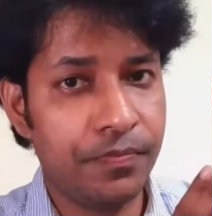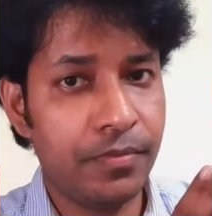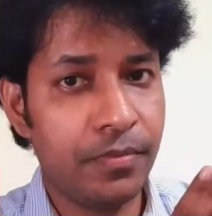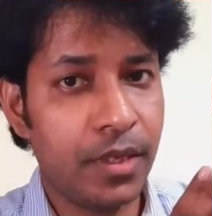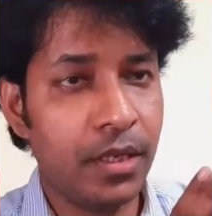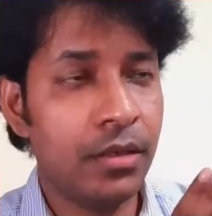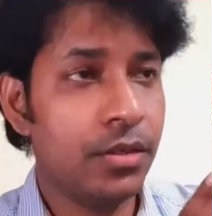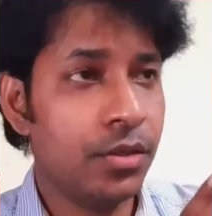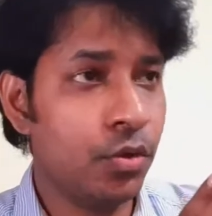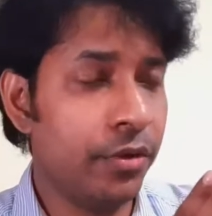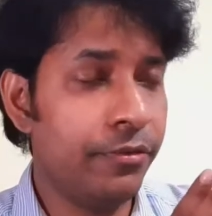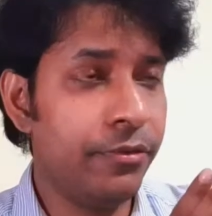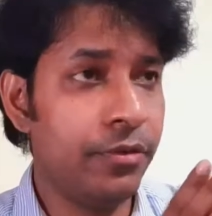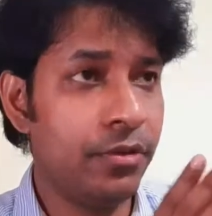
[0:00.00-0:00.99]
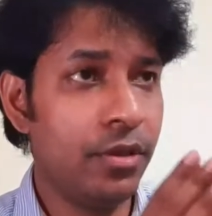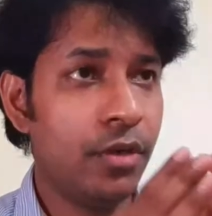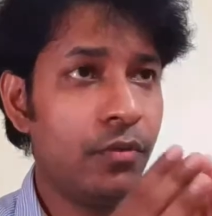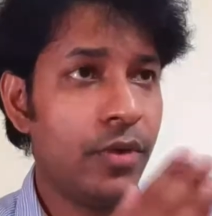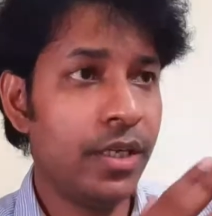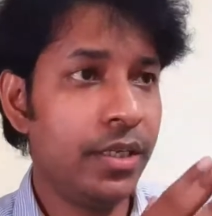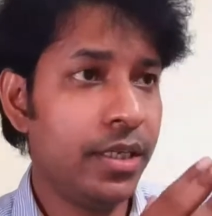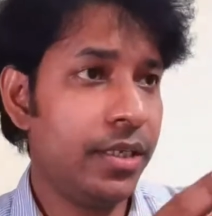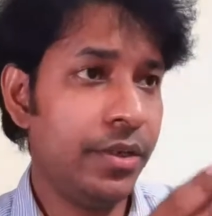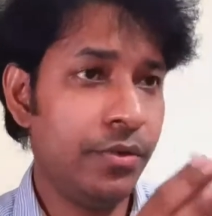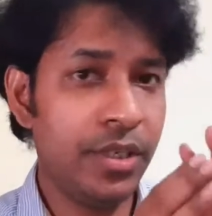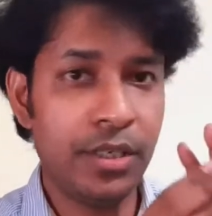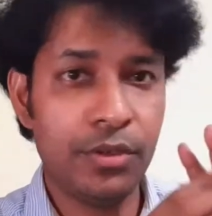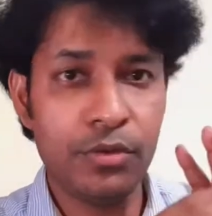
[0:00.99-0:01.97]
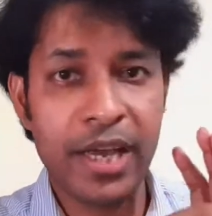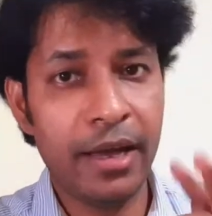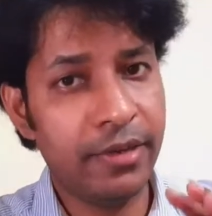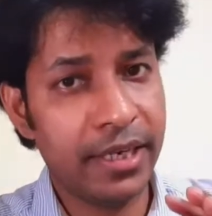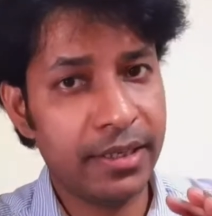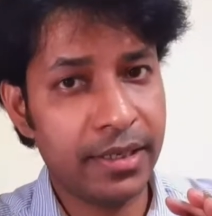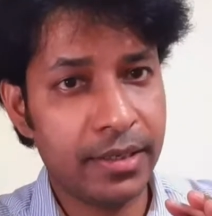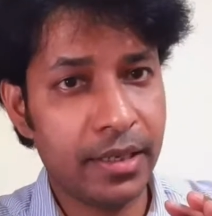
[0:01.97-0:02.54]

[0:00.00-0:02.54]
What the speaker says: So if you do not want that, you need to have an SSL